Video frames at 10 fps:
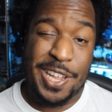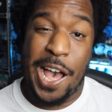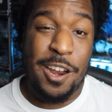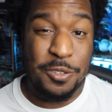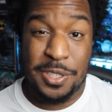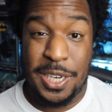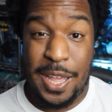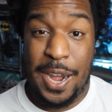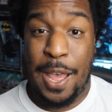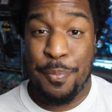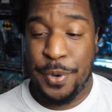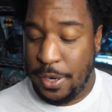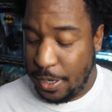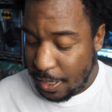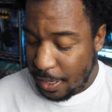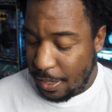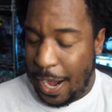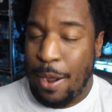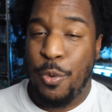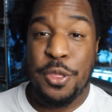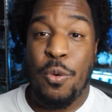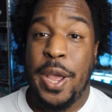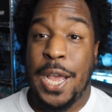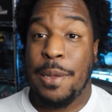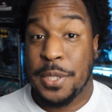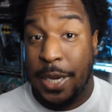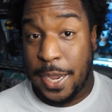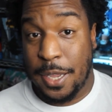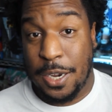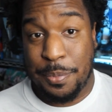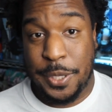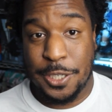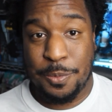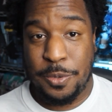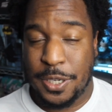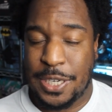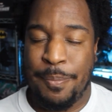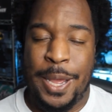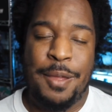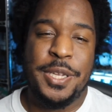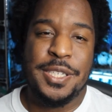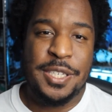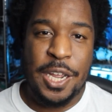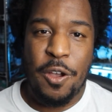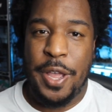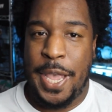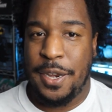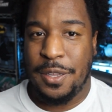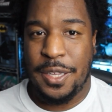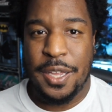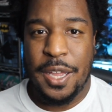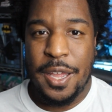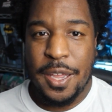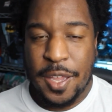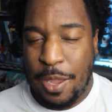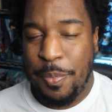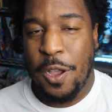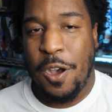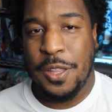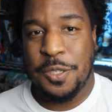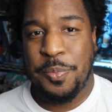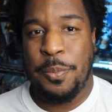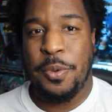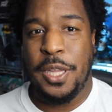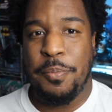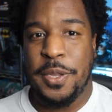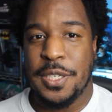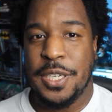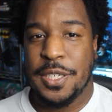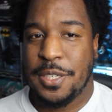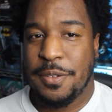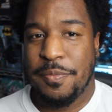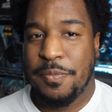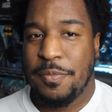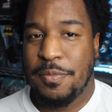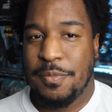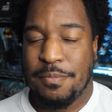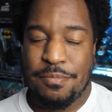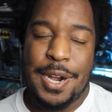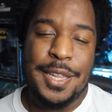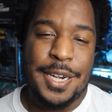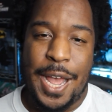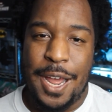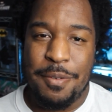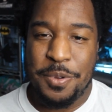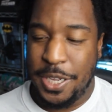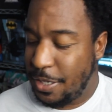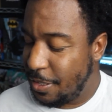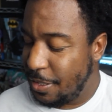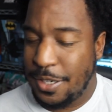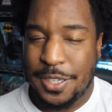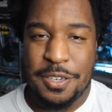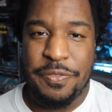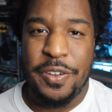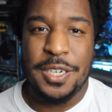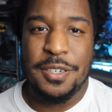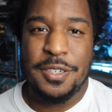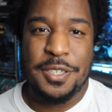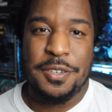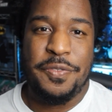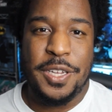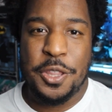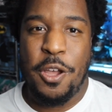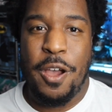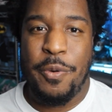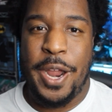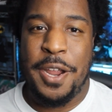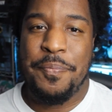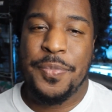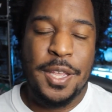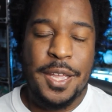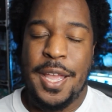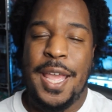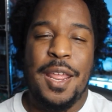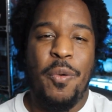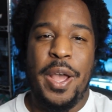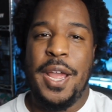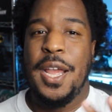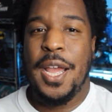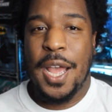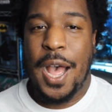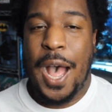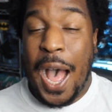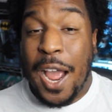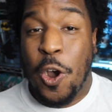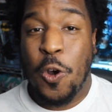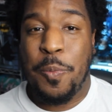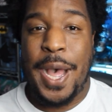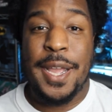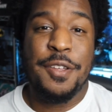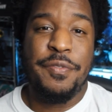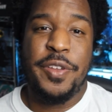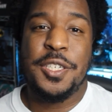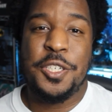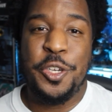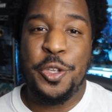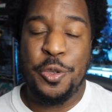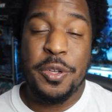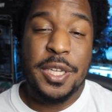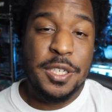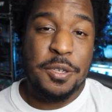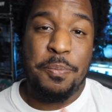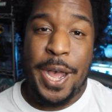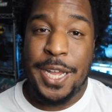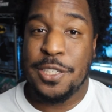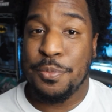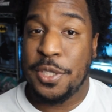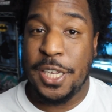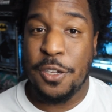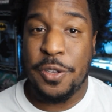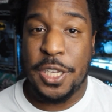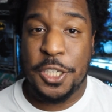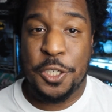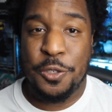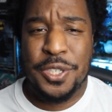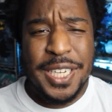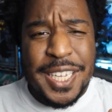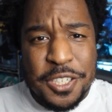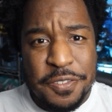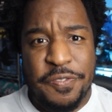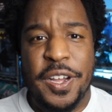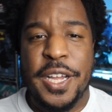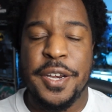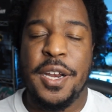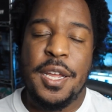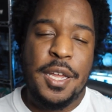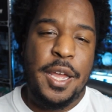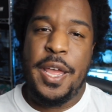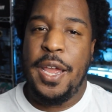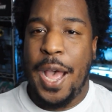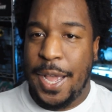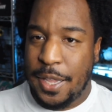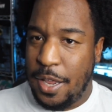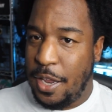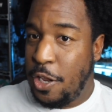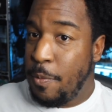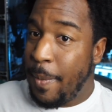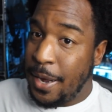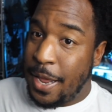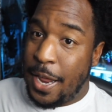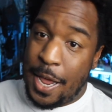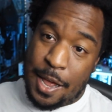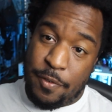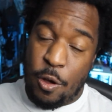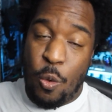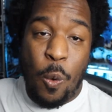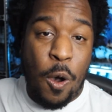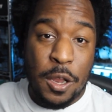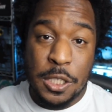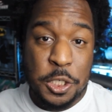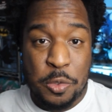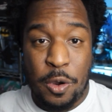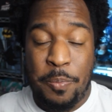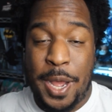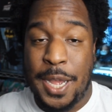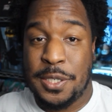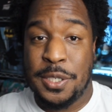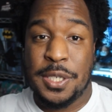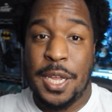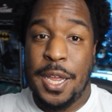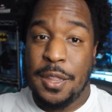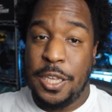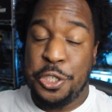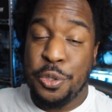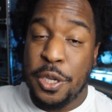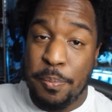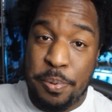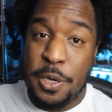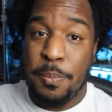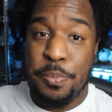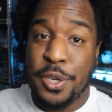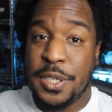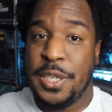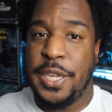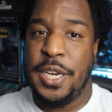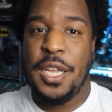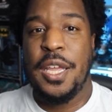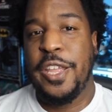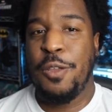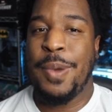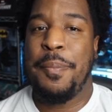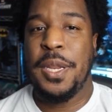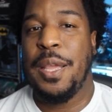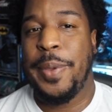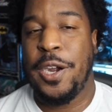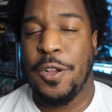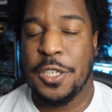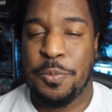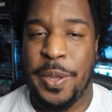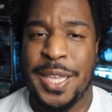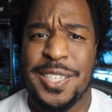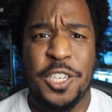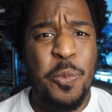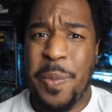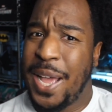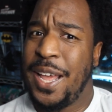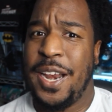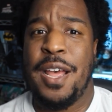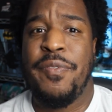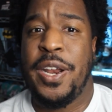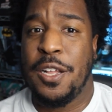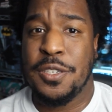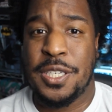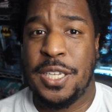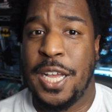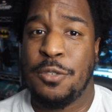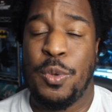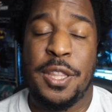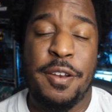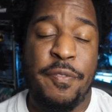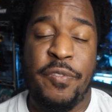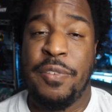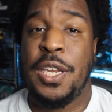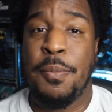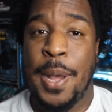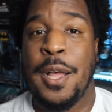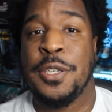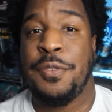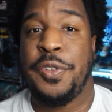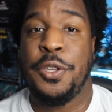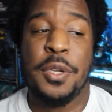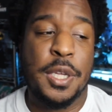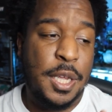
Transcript: I don't see that happening. Not with the way I'm stacking up these books. I might be single handedly keeping all these people in business. Probably not, but it's a fun, it's a fun thought, right? Anyway, I hope I convinced you to buy some single issues. It's fun. Hey, I get it. You might not have a wall of short boxes that you can put books in. You might be limited on space. You might not have an LCS within 50 miles of you.